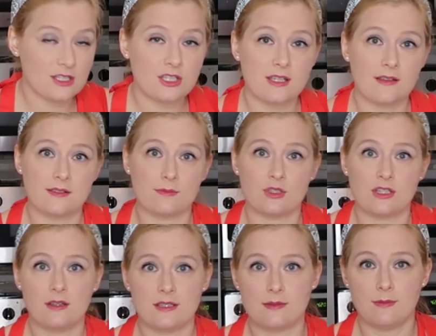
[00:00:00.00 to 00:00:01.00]
I just have some
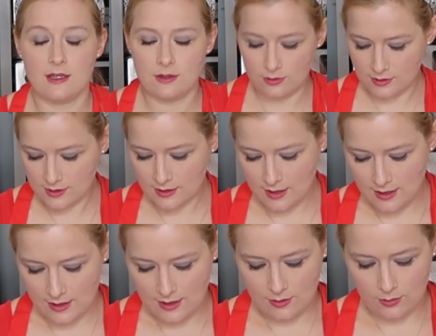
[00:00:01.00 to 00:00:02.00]
cherry tomatoes
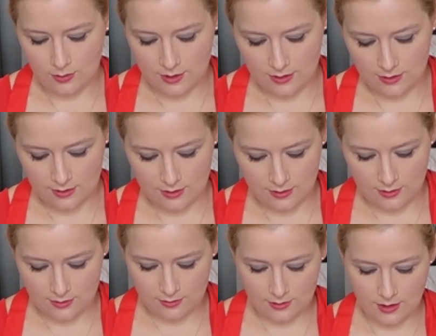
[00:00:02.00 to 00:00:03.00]
with
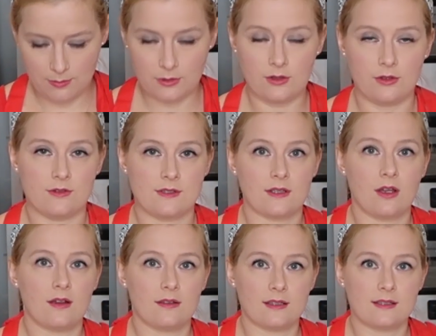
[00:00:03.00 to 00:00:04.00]
a couple cloves of
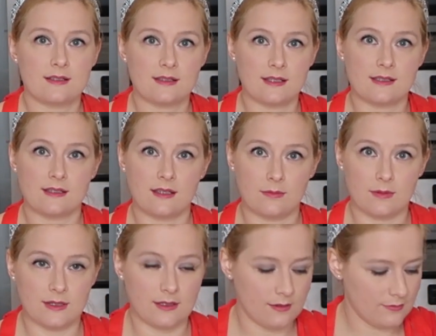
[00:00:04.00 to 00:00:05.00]
garlic sliced up
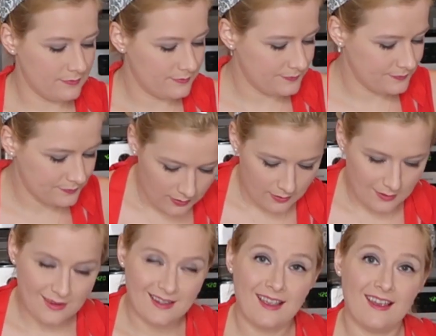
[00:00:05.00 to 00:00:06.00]
in there.
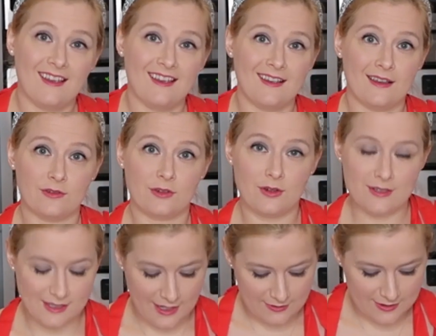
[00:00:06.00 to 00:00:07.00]
And of
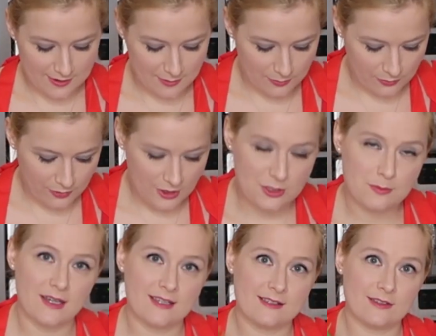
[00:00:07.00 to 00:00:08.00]
course I have some fresh
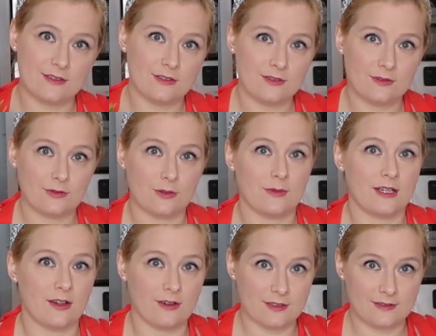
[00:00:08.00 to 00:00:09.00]
basil from my
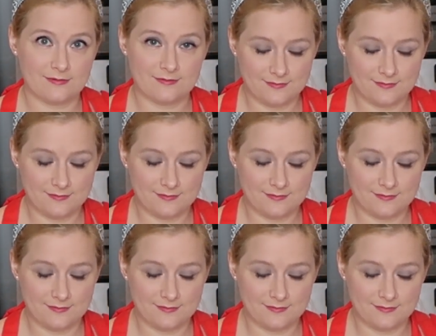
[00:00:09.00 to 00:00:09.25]
garden.